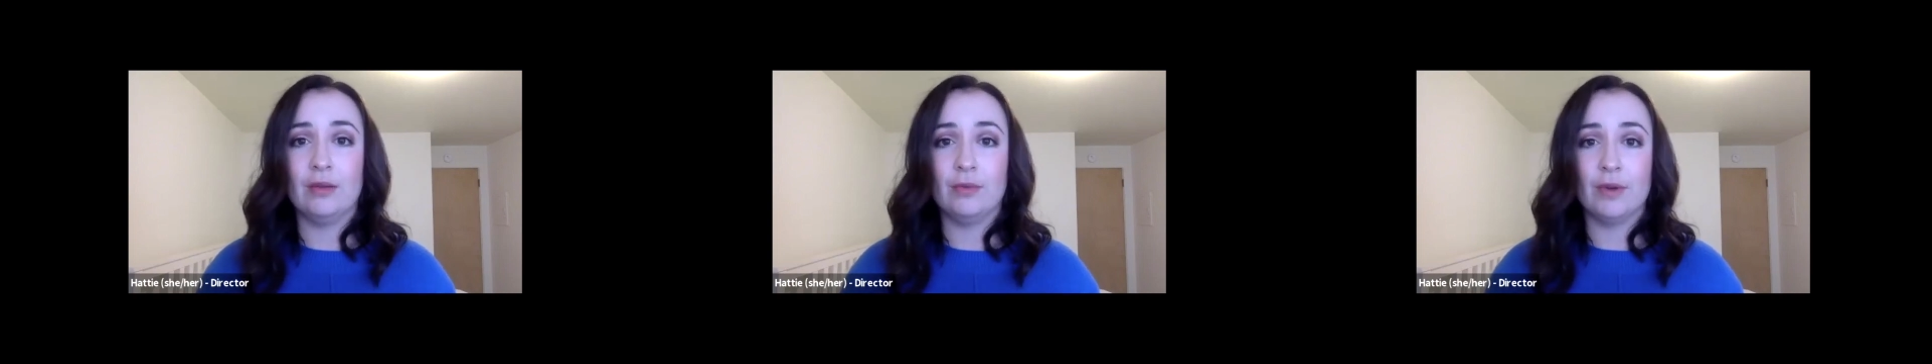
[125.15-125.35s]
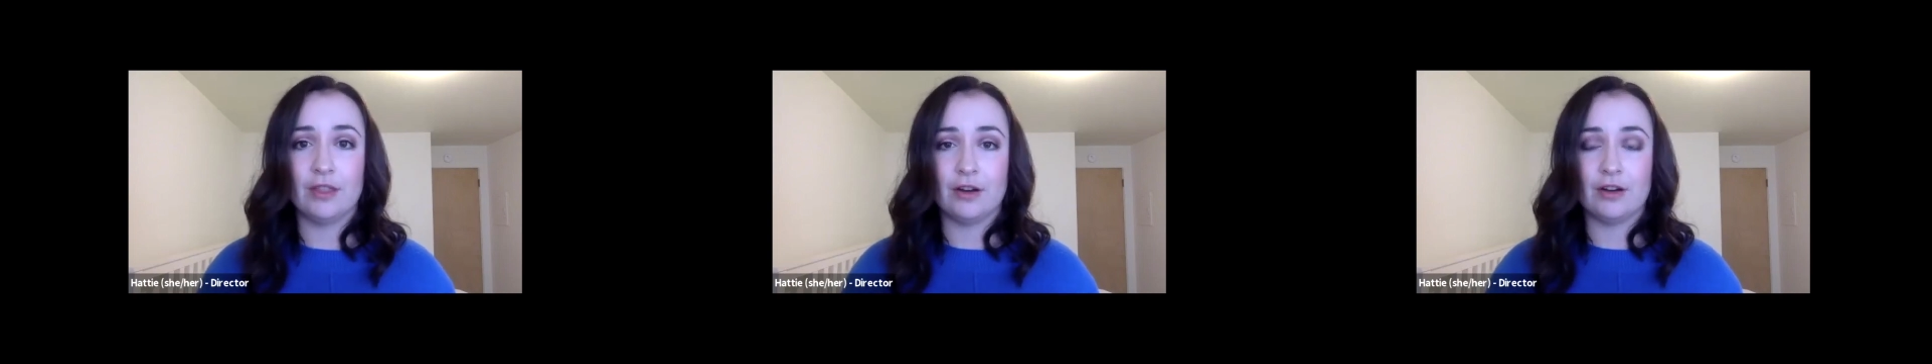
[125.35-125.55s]

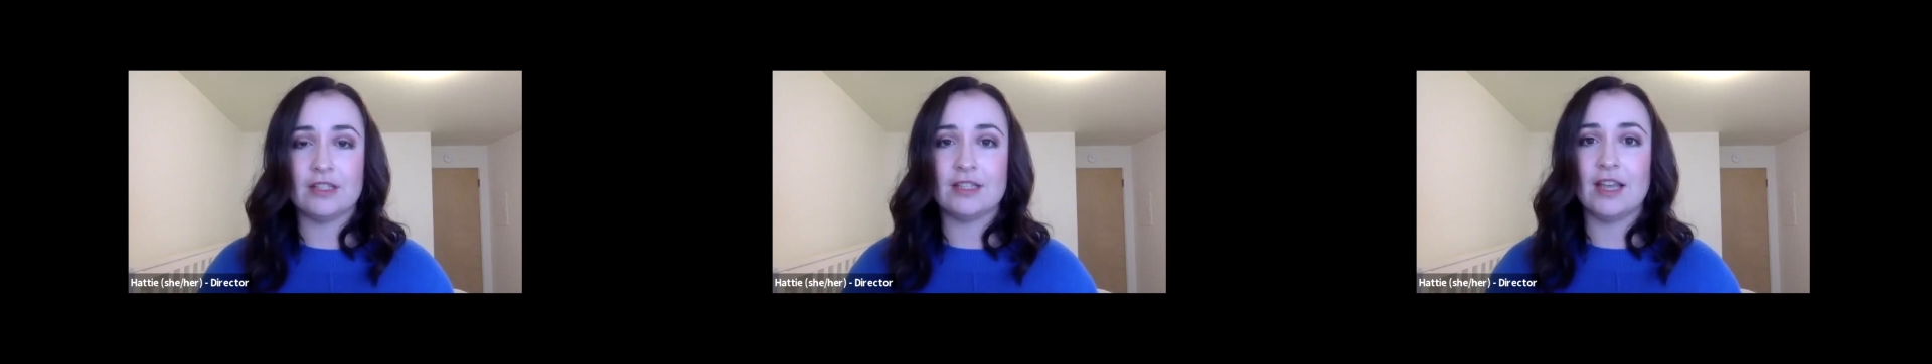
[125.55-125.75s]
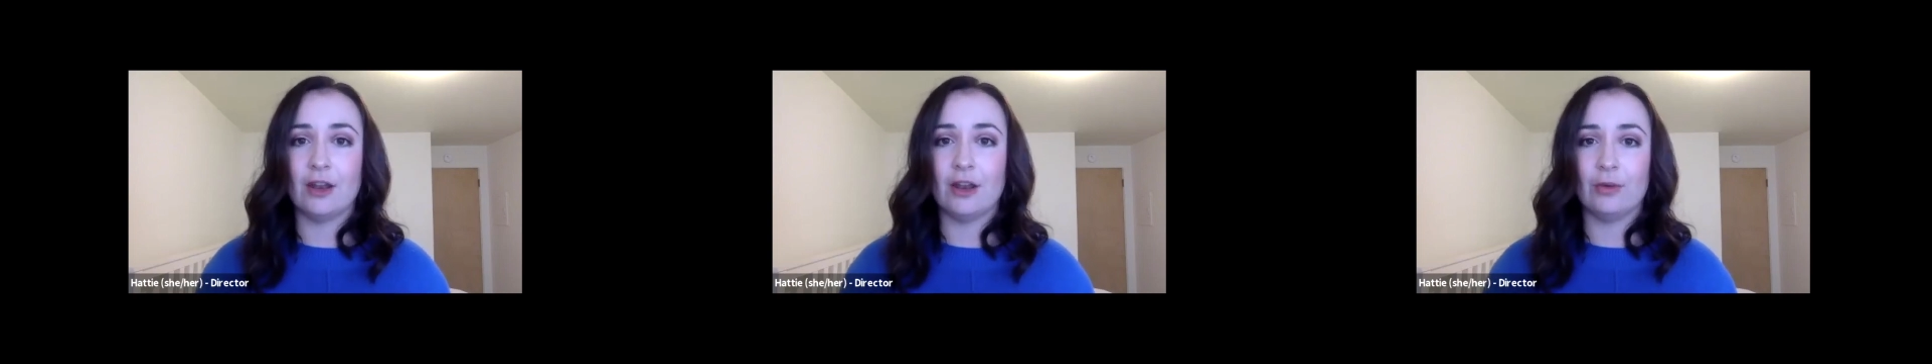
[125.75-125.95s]
with our
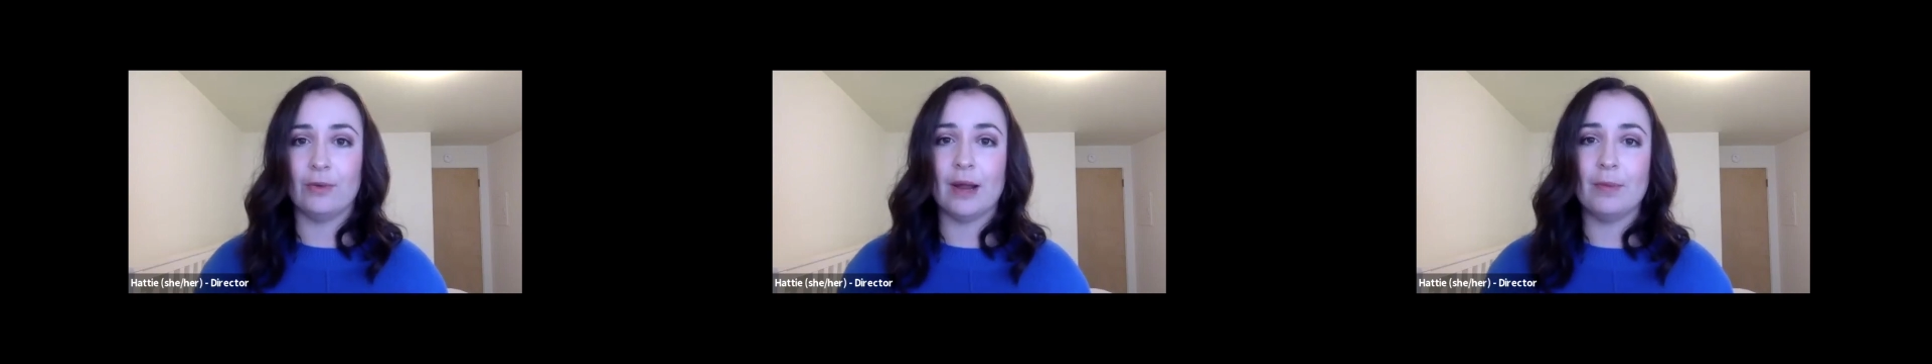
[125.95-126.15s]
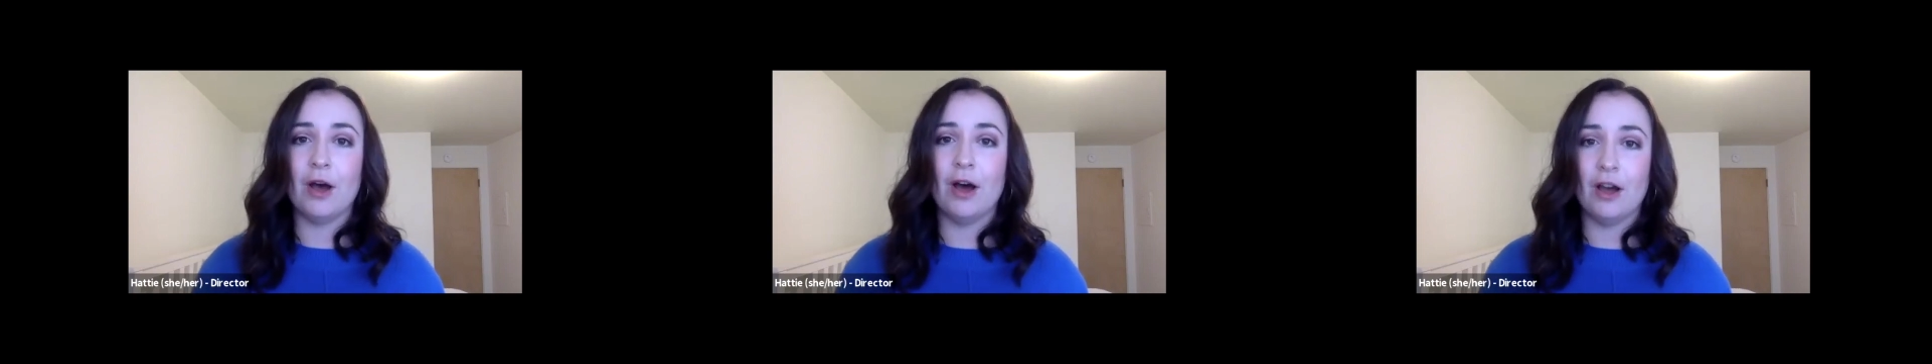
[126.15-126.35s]
Seattle Rep
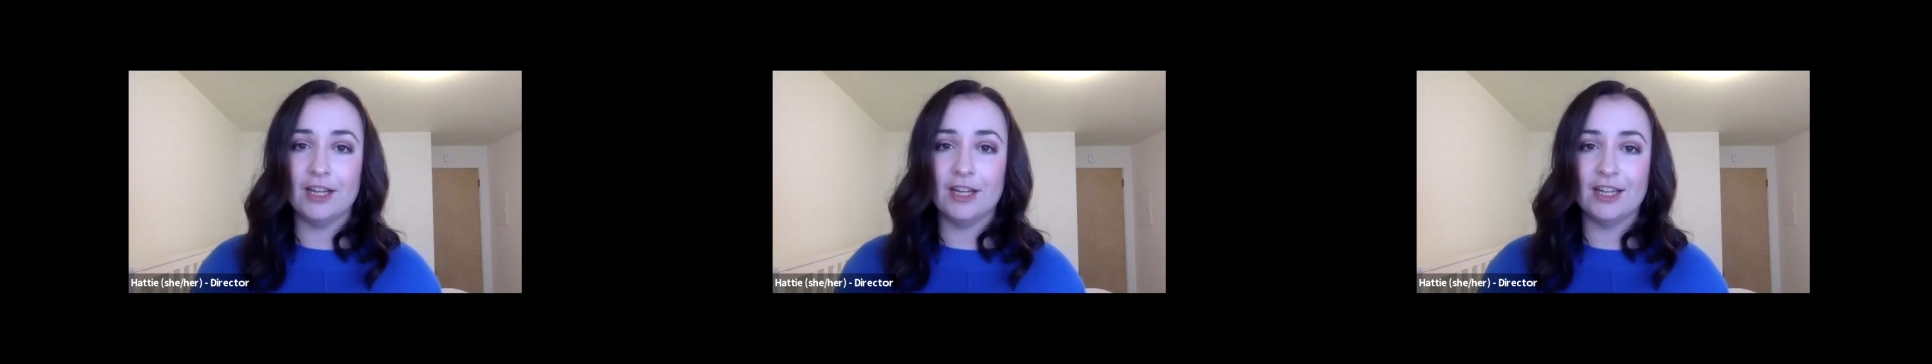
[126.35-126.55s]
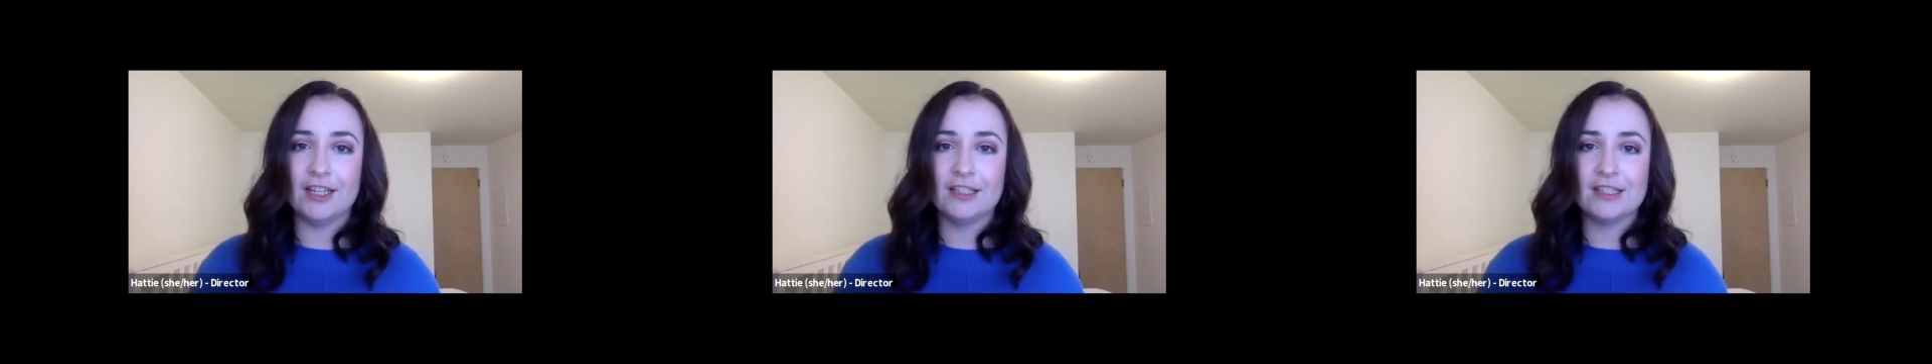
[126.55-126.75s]

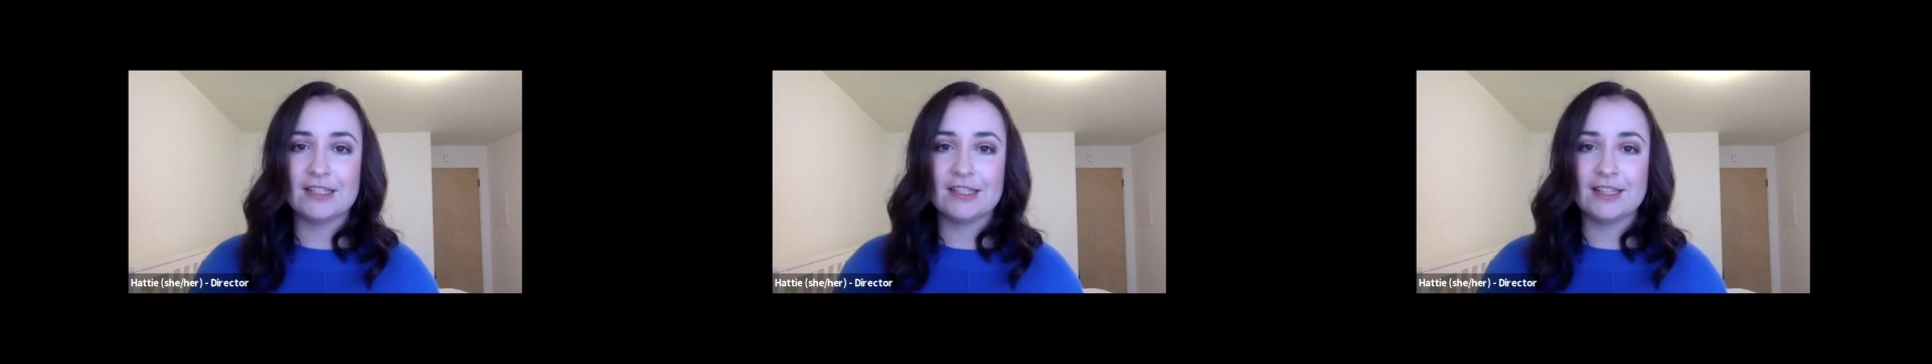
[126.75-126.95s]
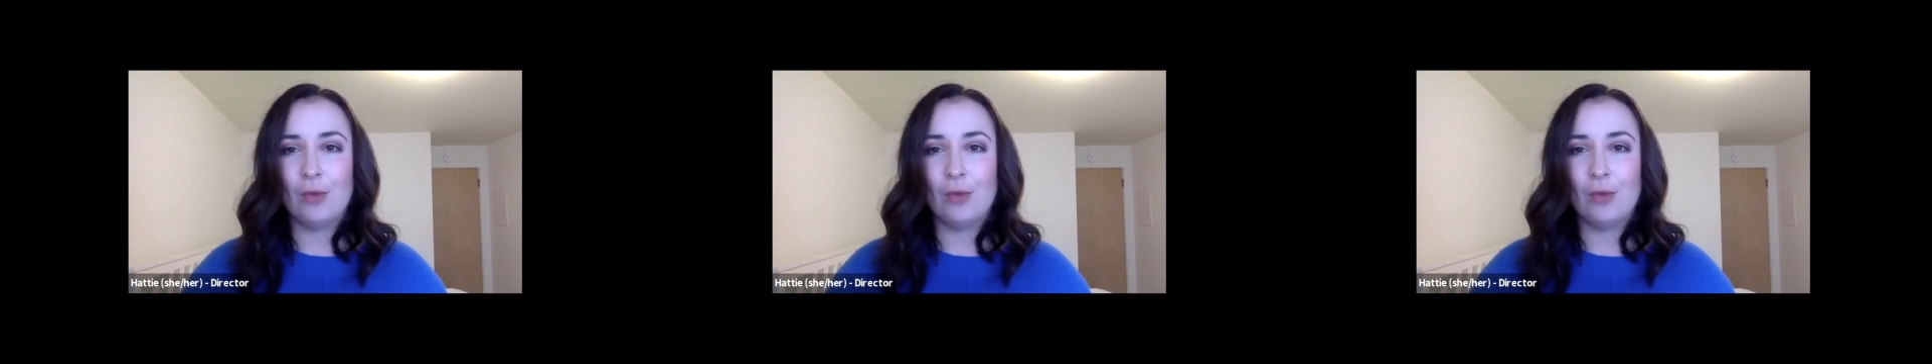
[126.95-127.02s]
audience.